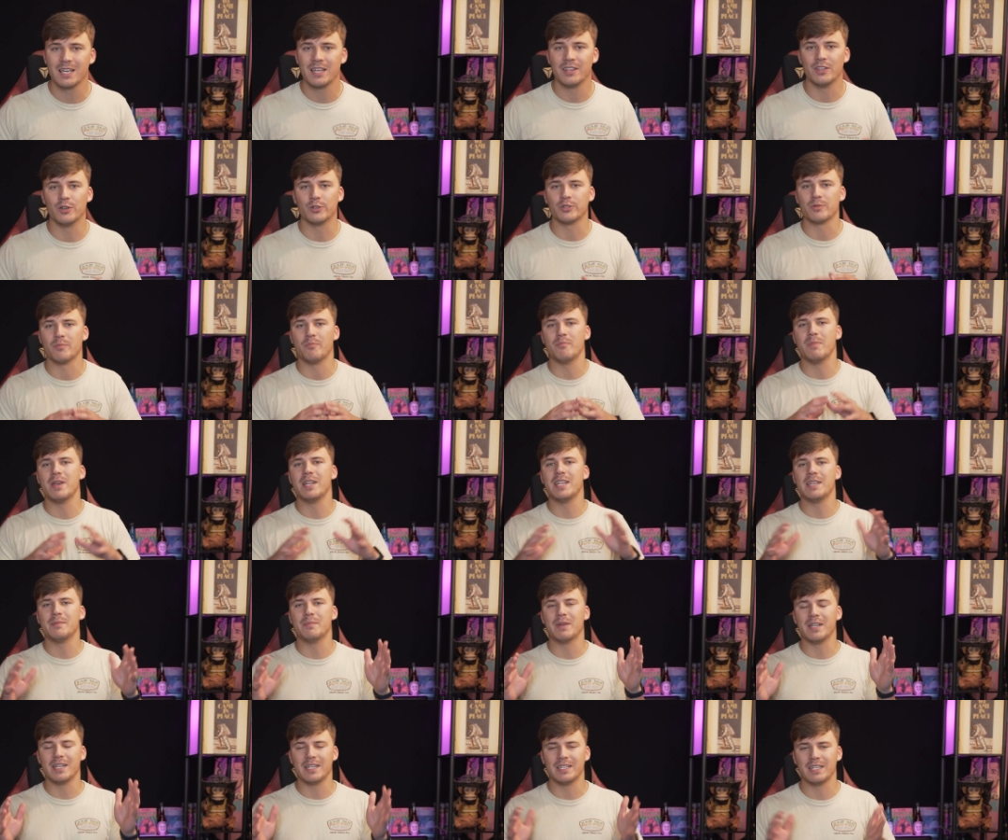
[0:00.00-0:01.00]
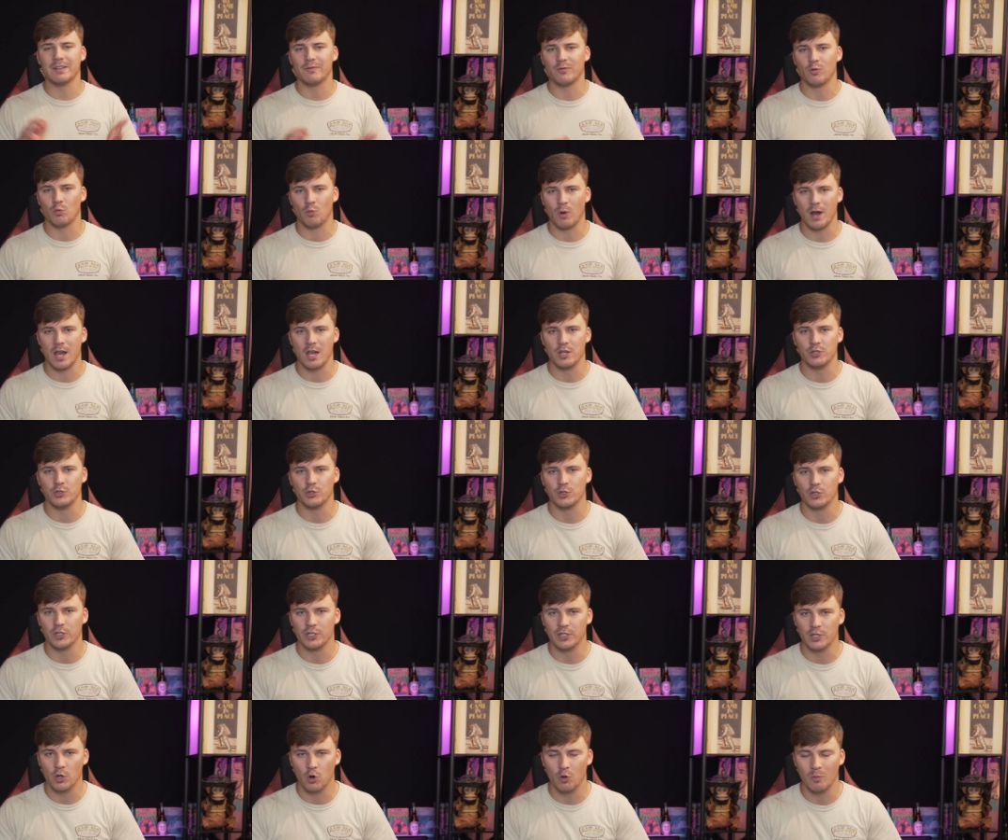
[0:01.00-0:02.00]
There's many, many different ways you
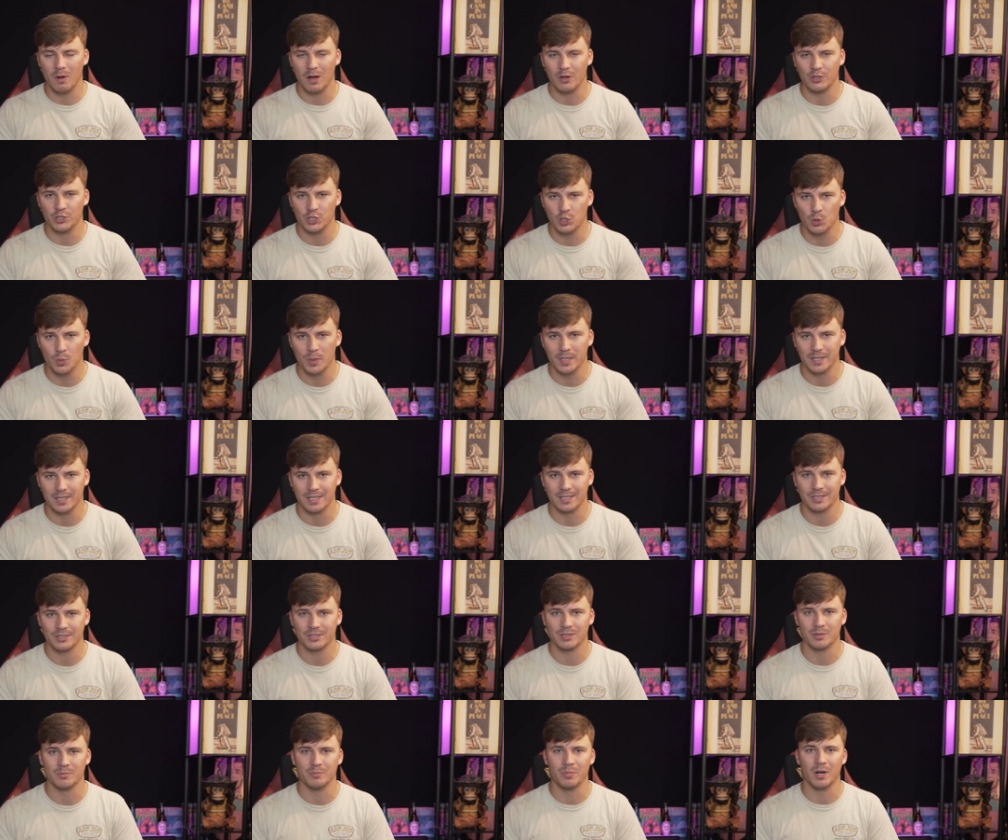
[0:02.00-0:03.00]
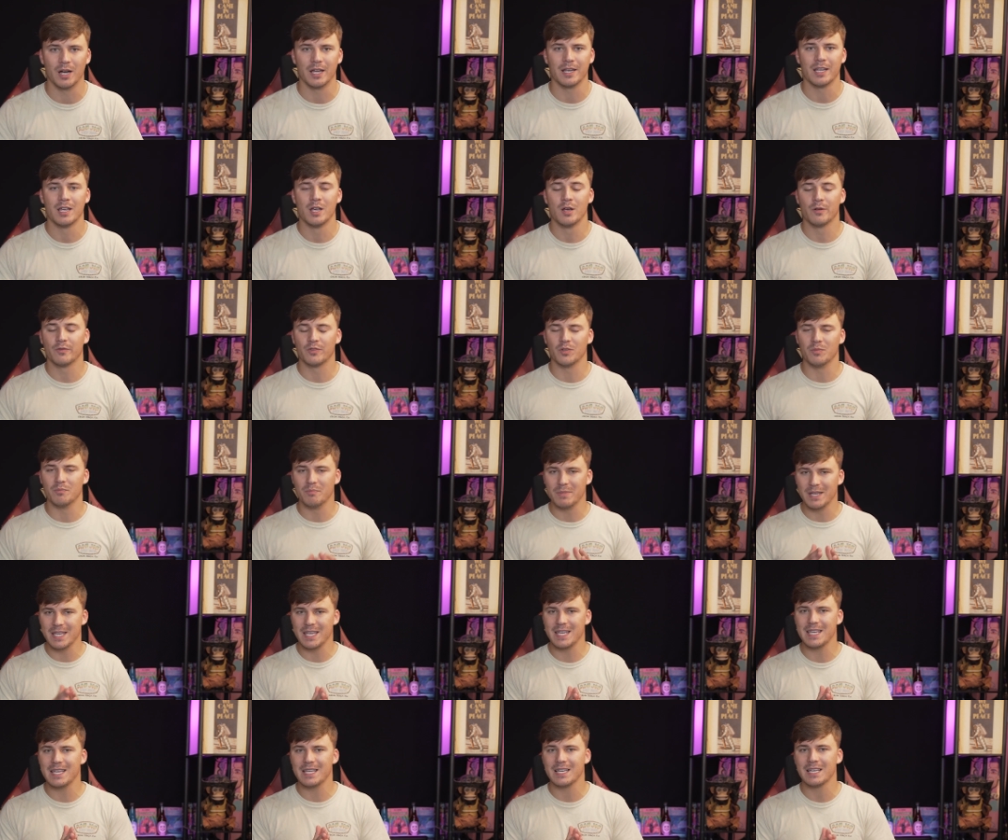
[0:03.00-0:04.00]
could go about doing this. But for
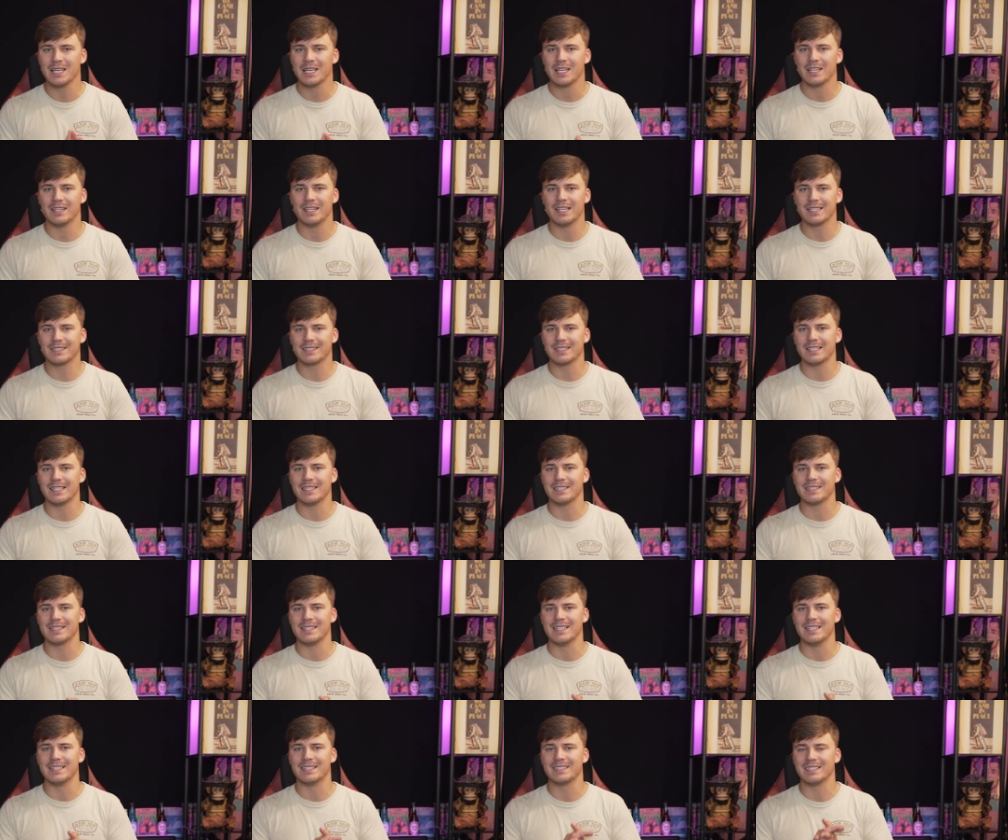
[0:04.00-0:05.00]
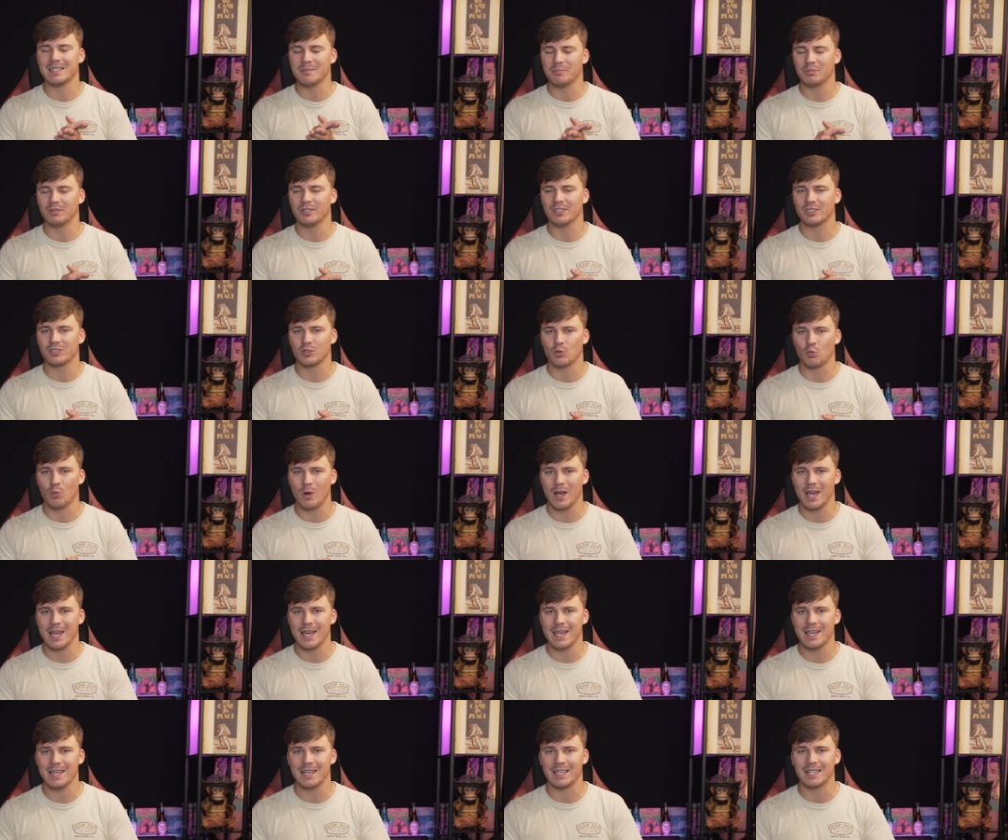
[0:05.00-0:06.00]
me, this is the simplest
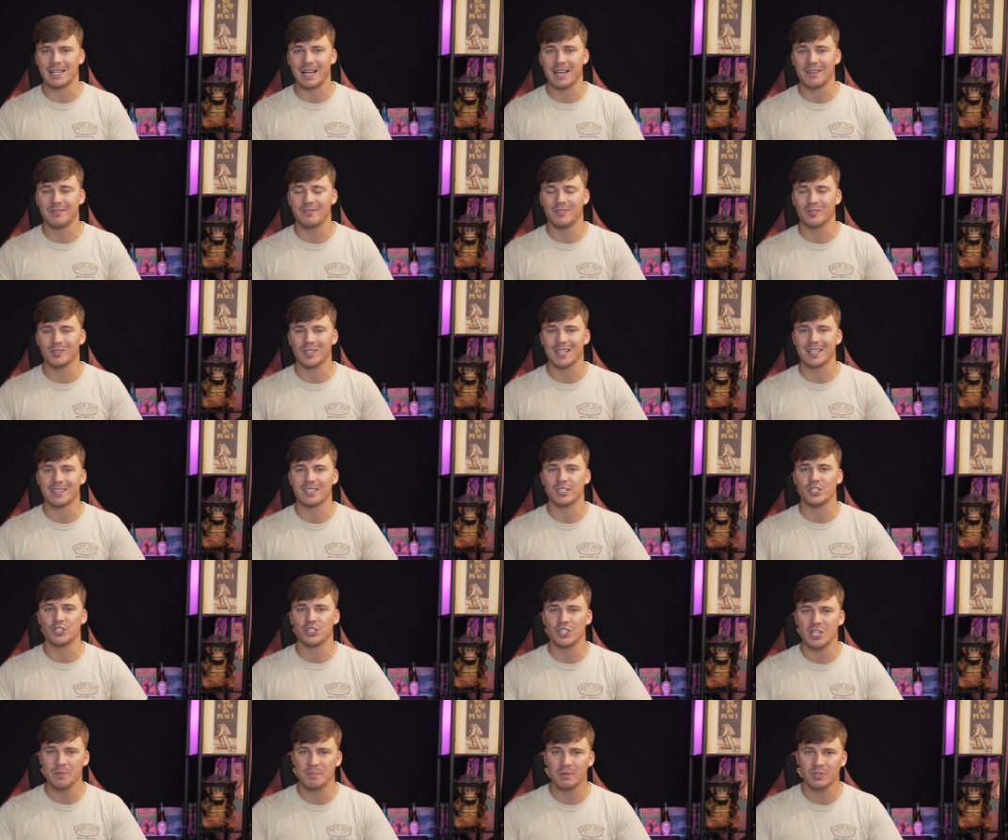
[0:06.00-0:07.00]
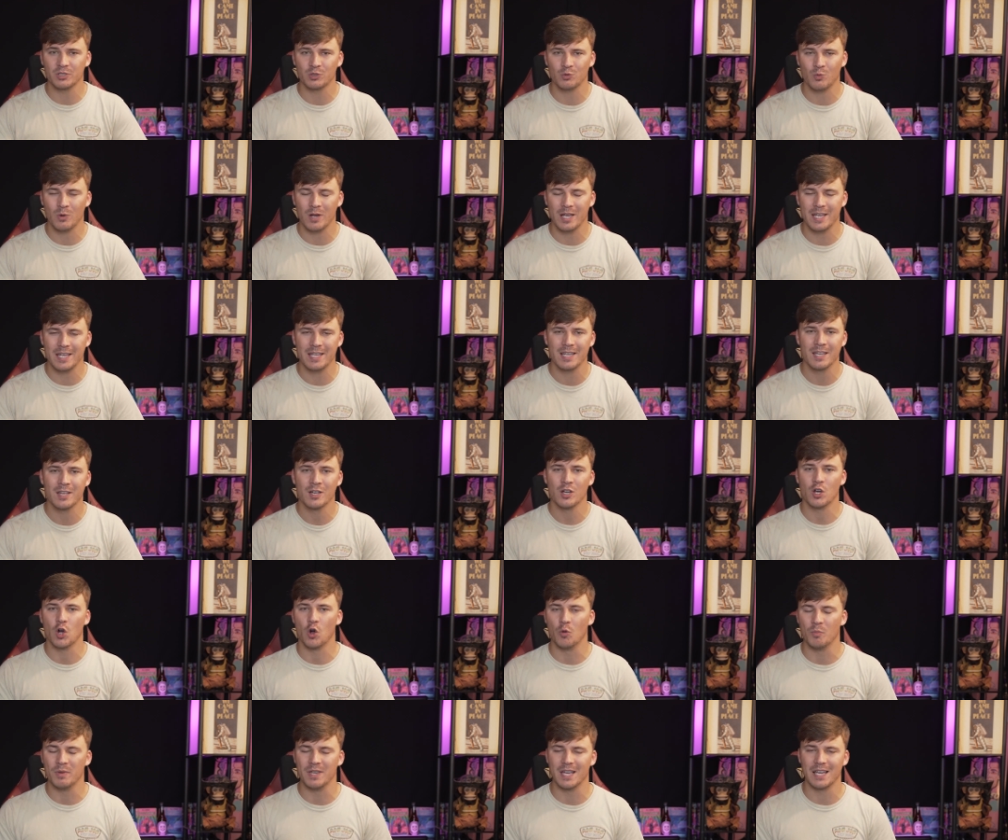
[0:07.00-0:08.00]
way and I feel like the cheapest way.
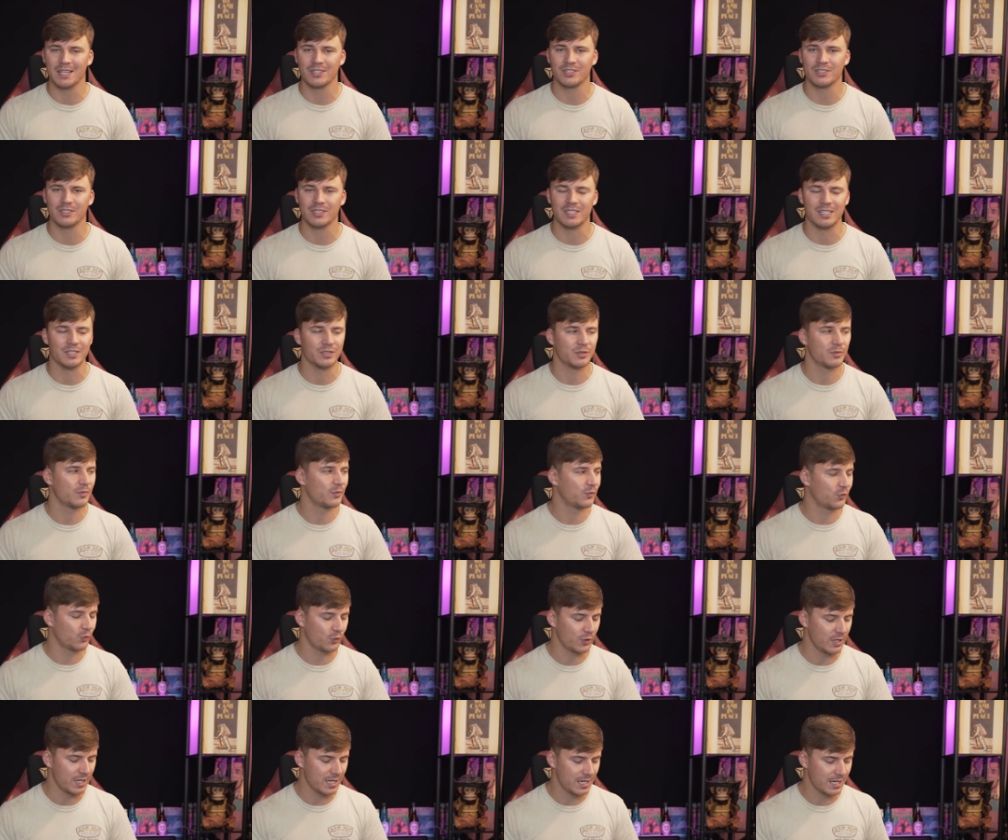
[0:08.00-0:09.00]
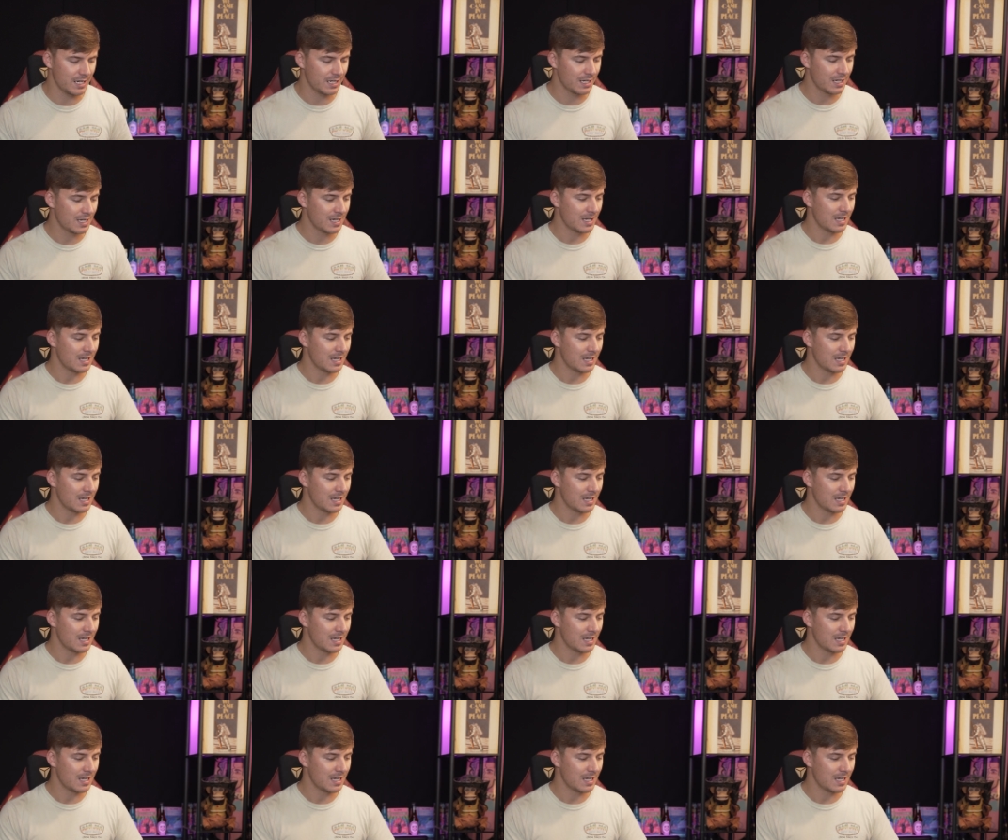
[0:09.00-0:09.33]
OBS is free.